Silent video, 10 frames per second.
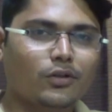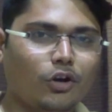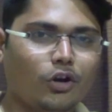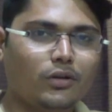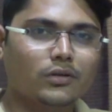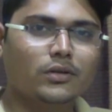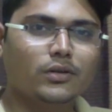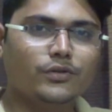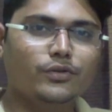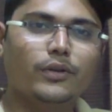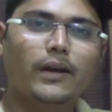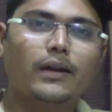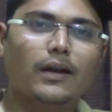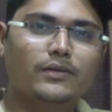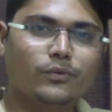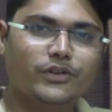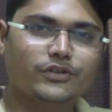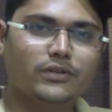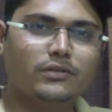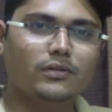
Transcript: or you can ask question